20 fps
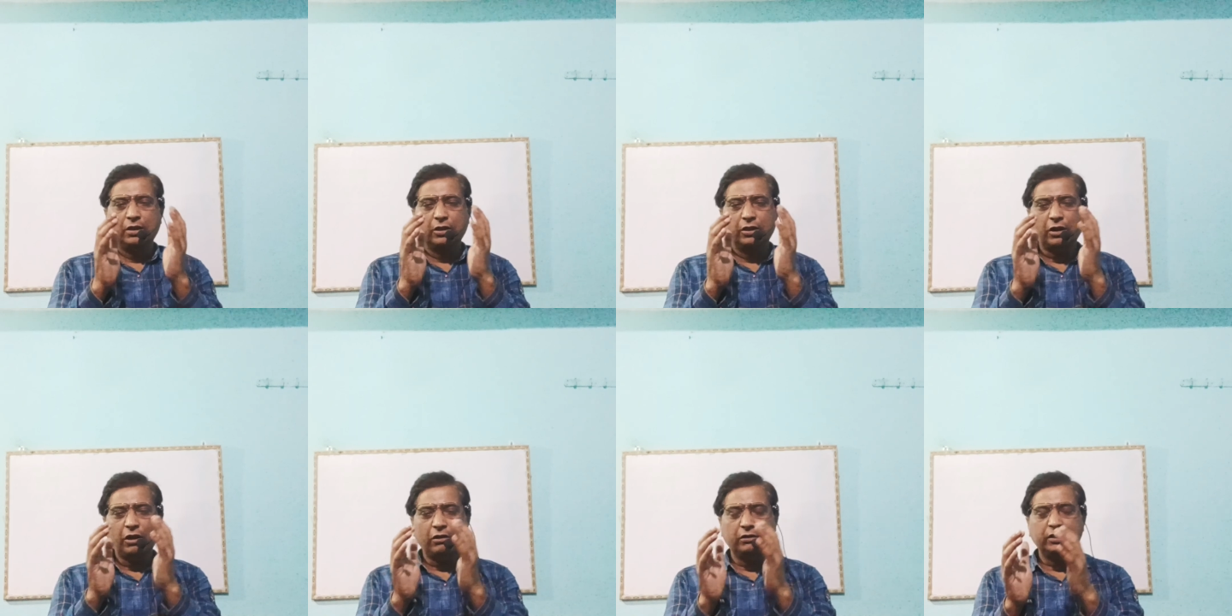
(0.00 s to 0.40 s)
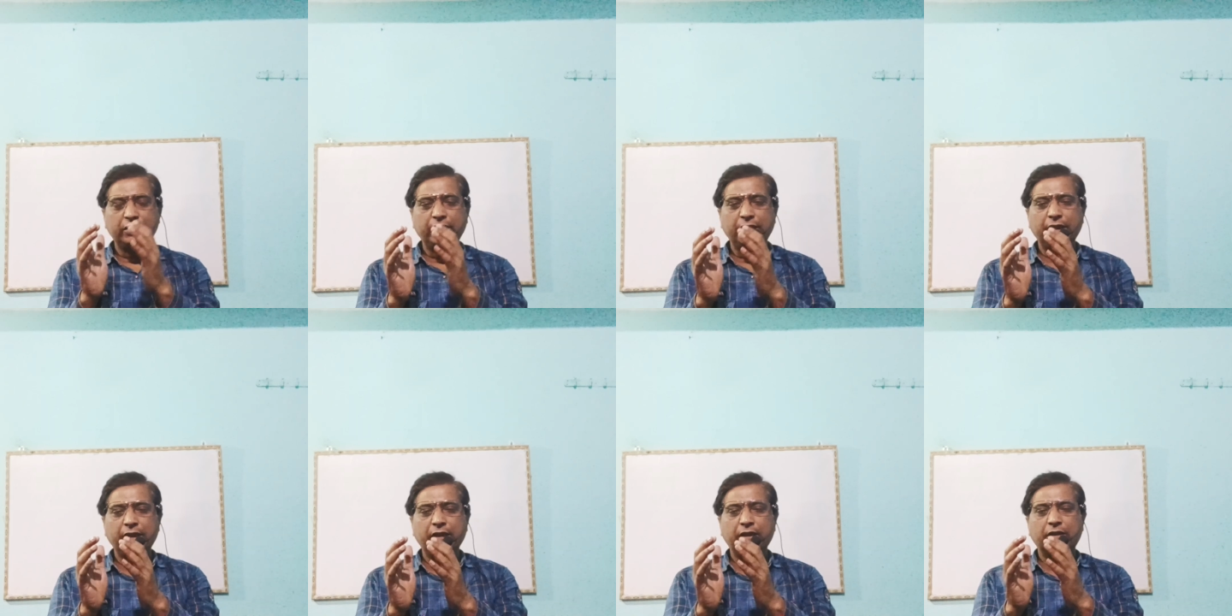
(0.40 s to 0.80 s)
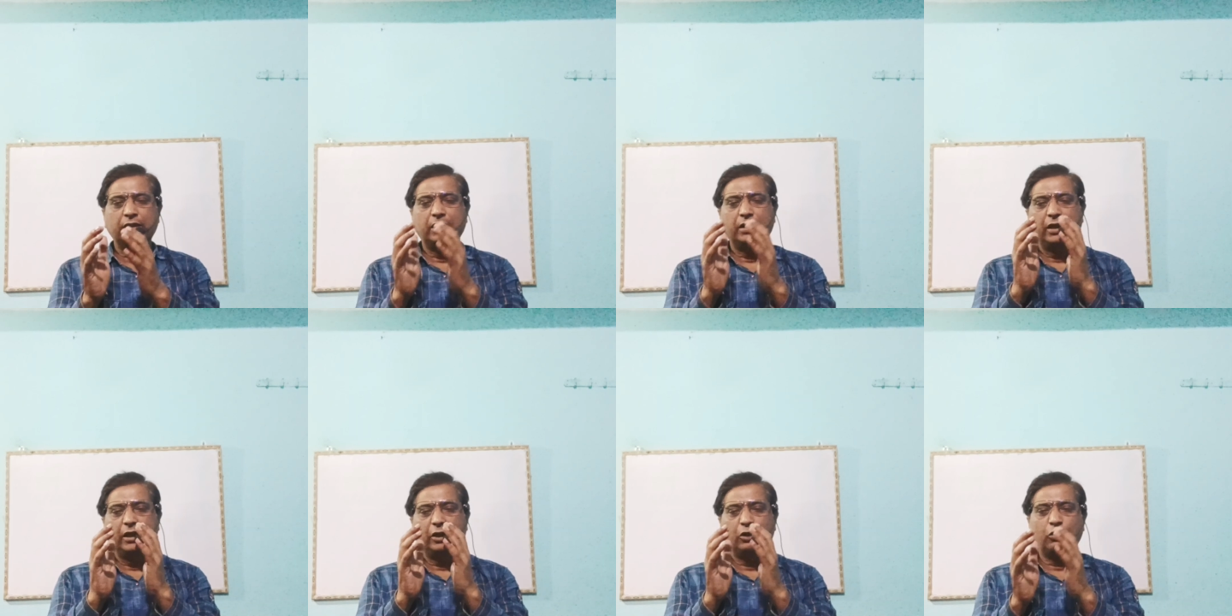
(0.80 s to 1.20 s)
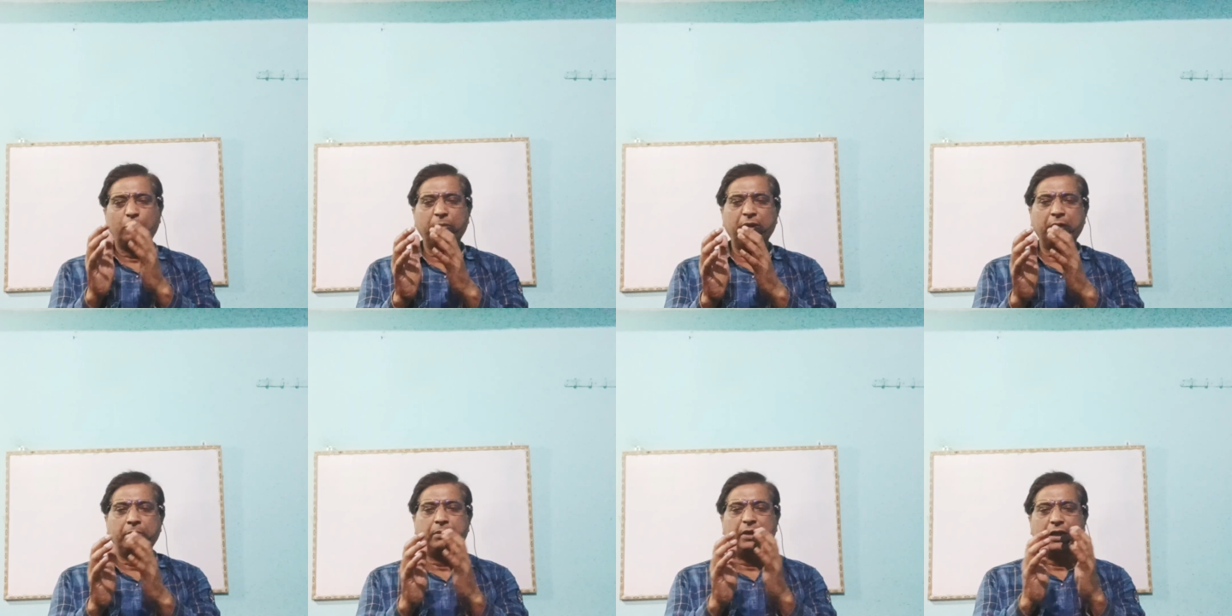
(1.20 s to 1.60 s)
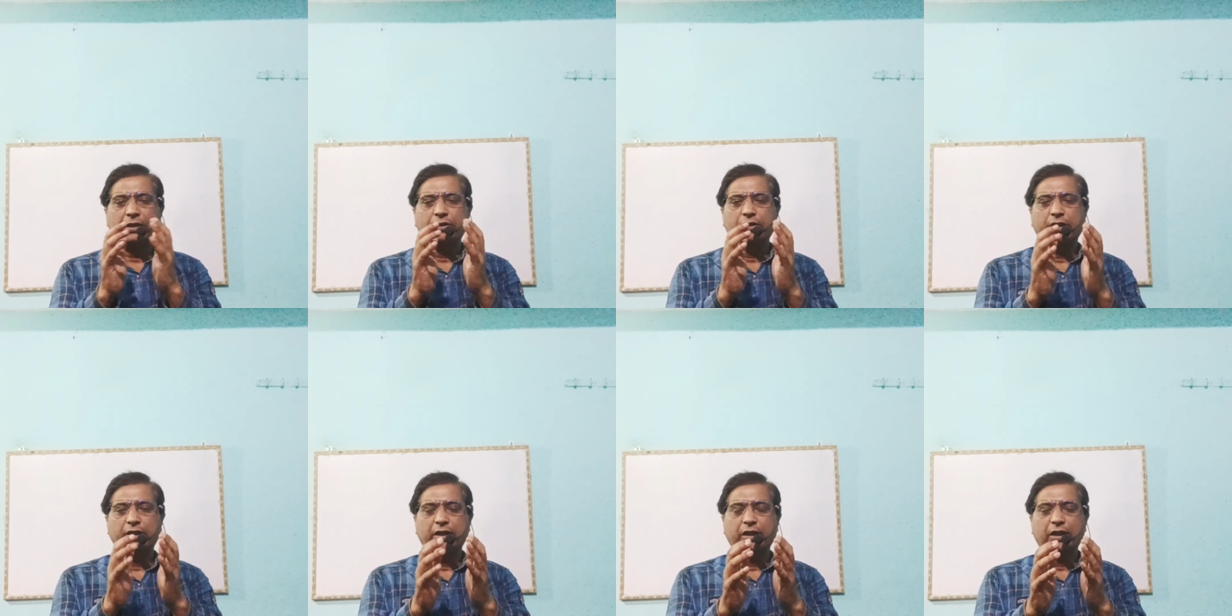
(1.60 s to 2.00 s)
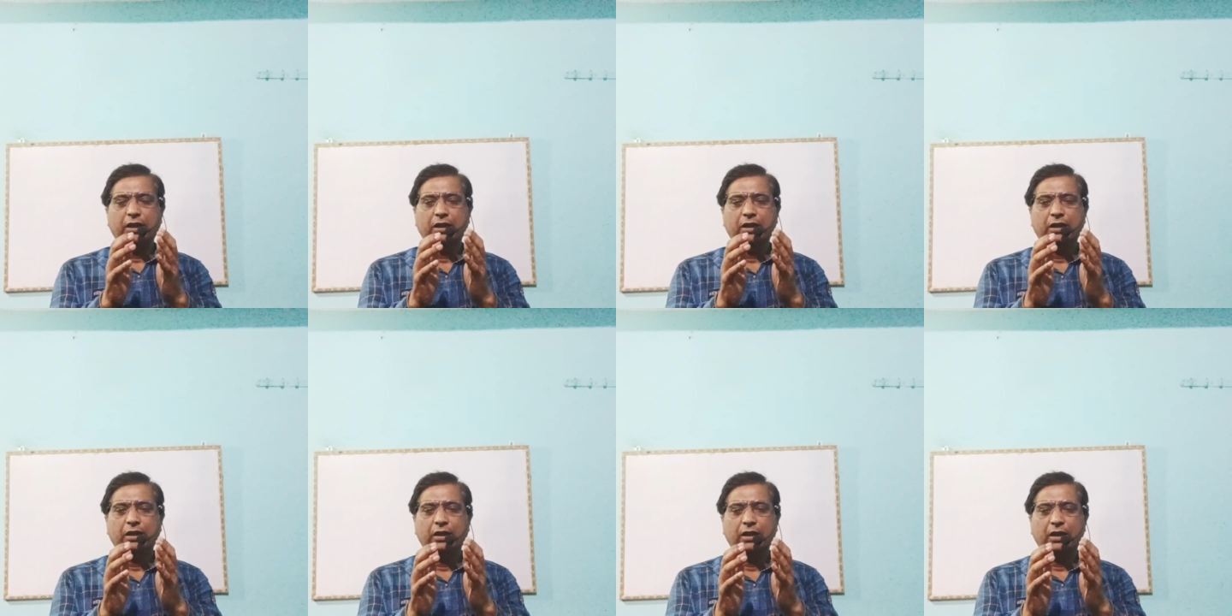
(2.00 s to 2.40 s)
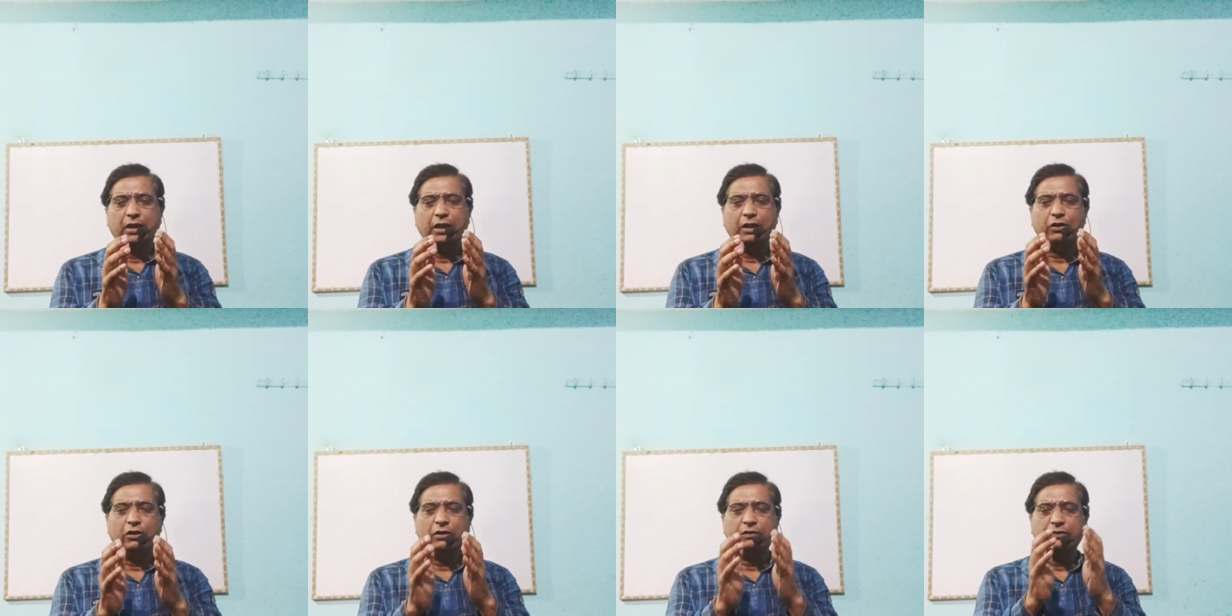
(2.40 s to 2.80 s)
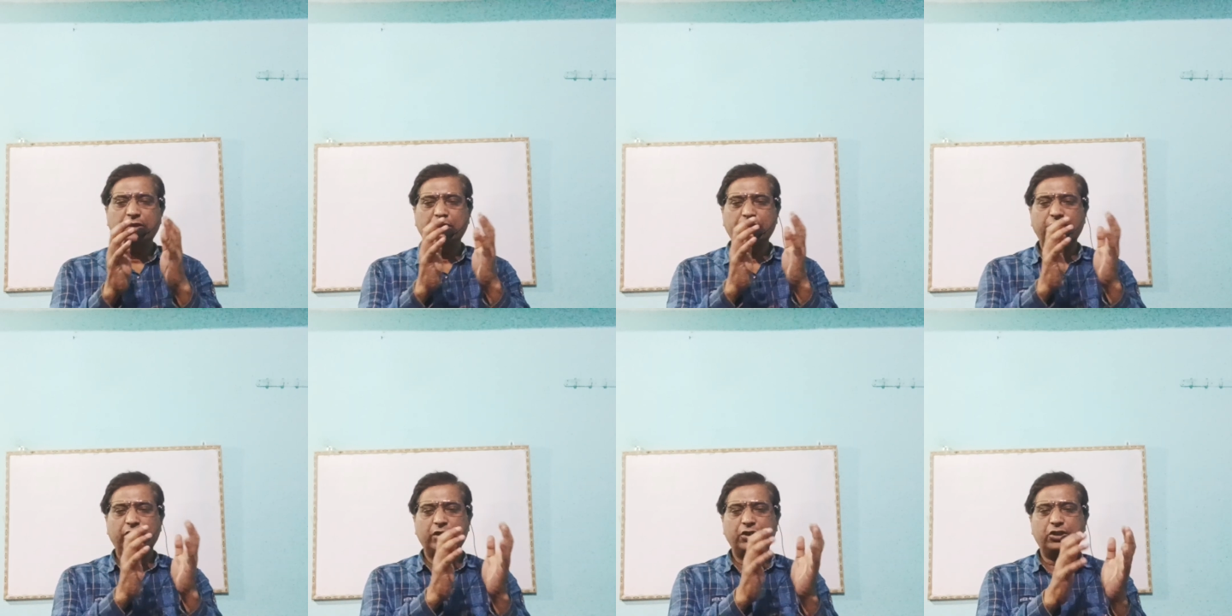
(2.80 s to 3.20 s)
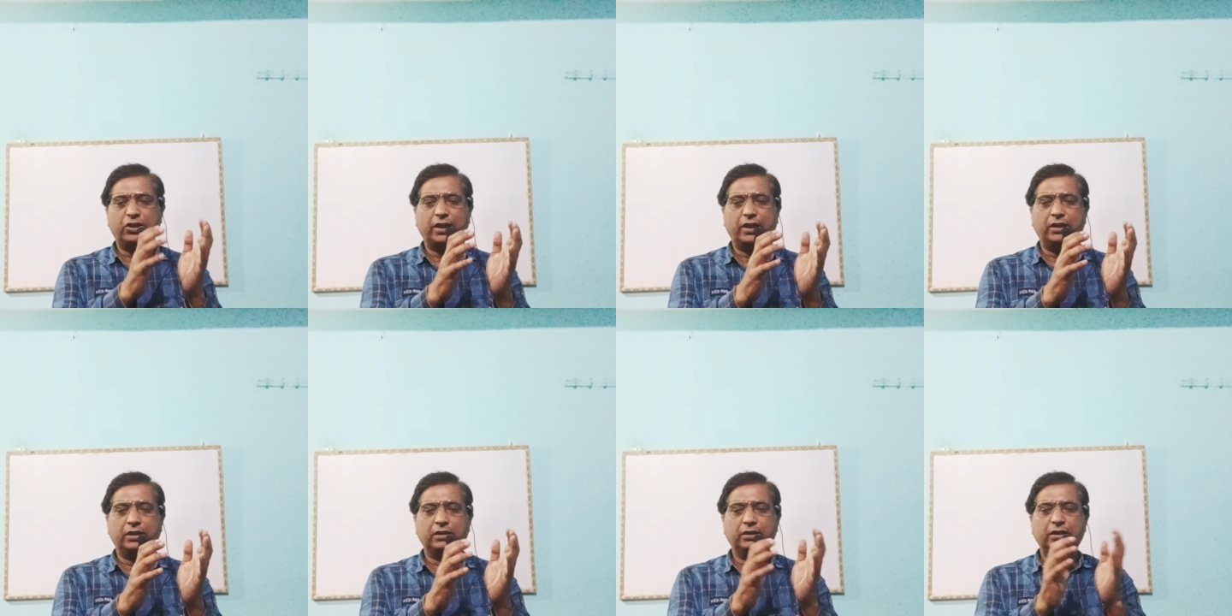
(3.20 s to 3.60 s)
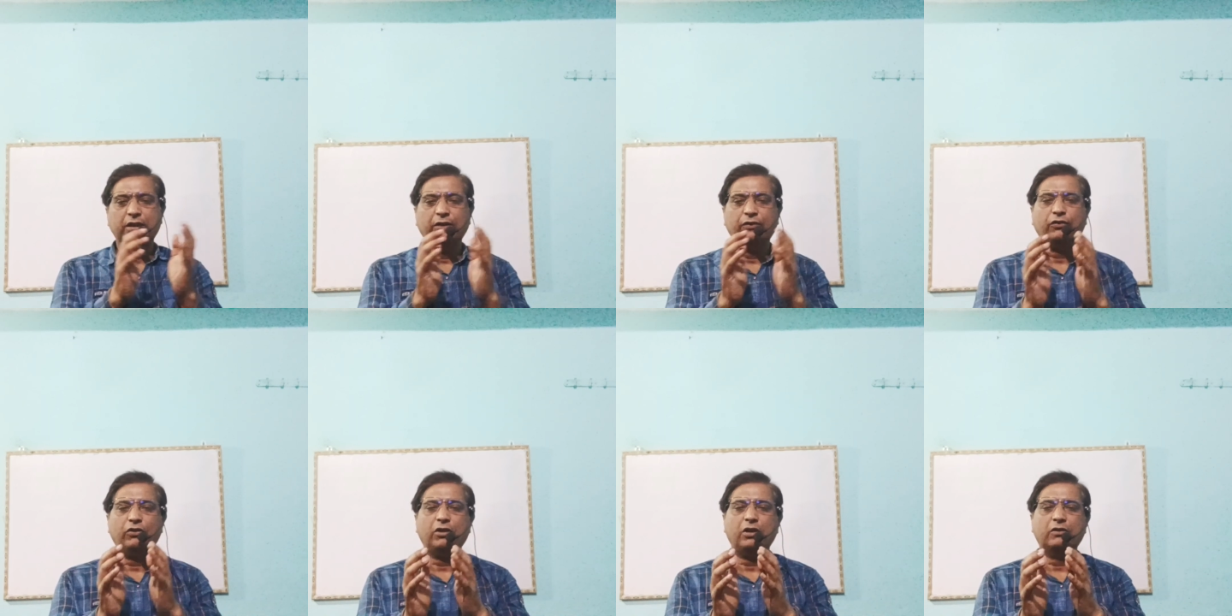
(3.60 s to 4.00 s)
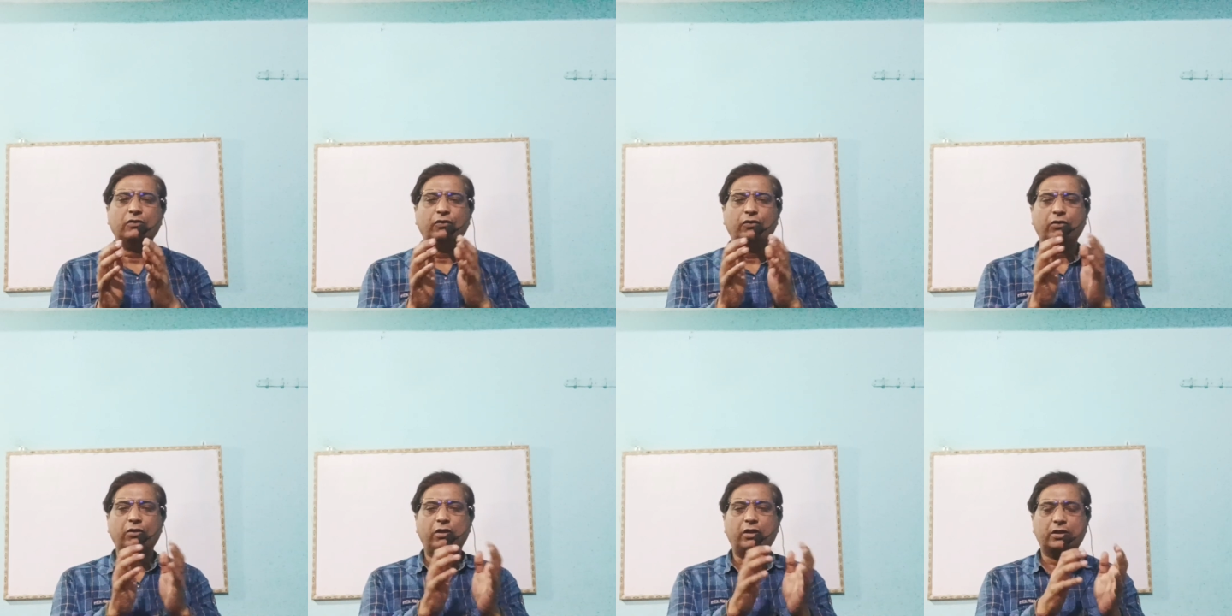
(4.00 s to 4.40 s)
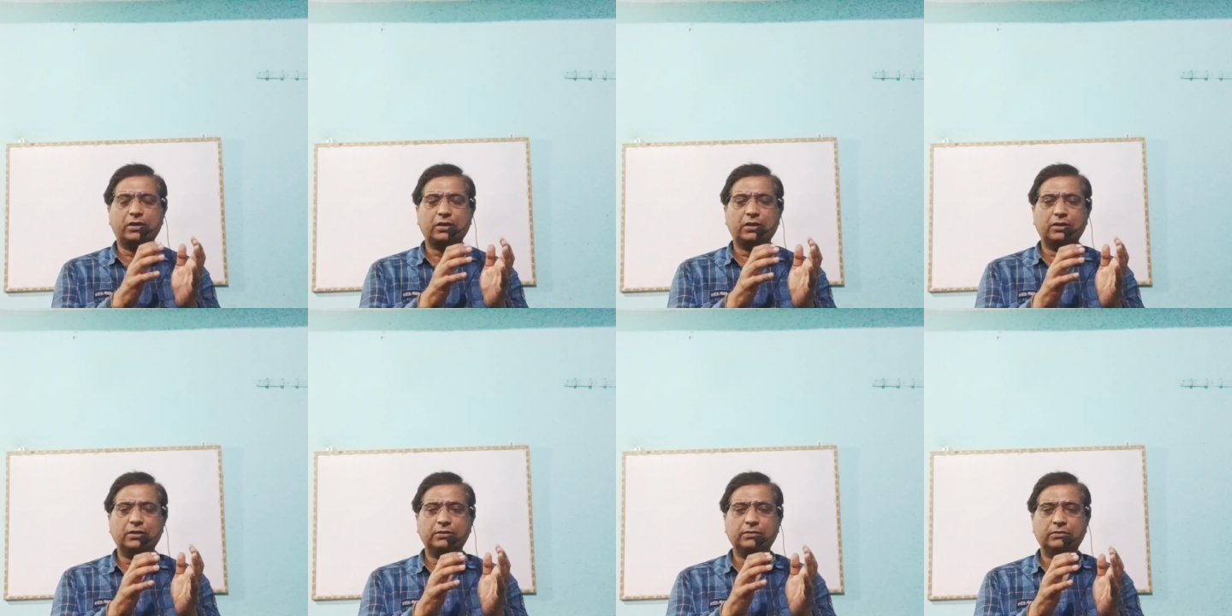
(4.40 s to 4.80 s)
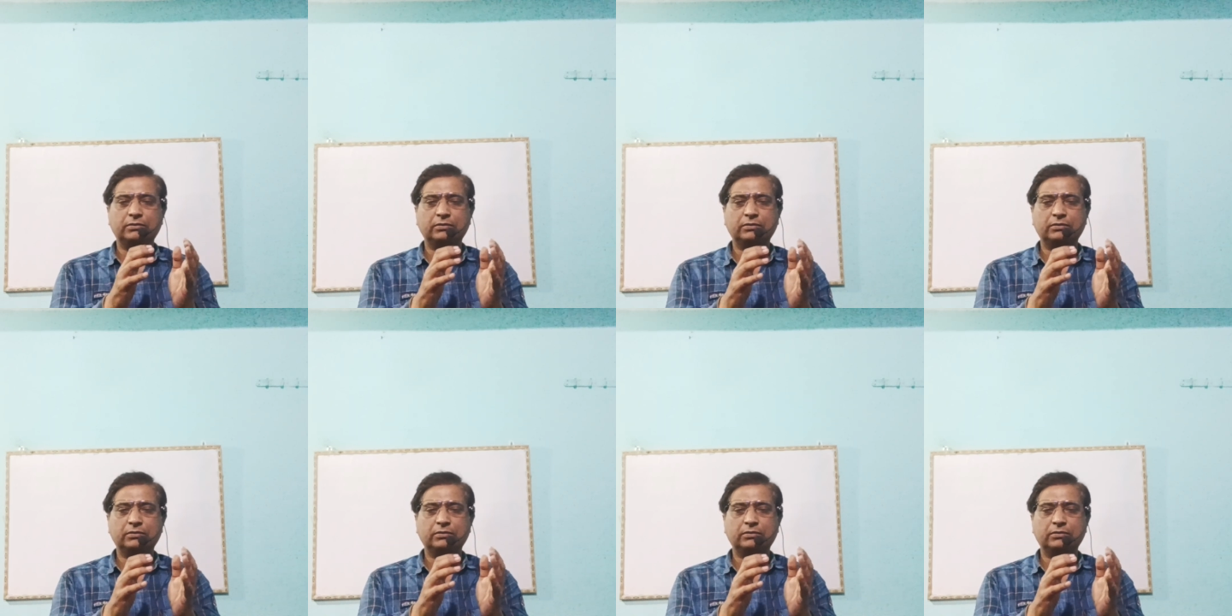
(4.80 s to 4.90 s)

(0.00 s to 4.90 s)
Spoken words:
Now the aerobic bacteria along with fungi, they form flocks.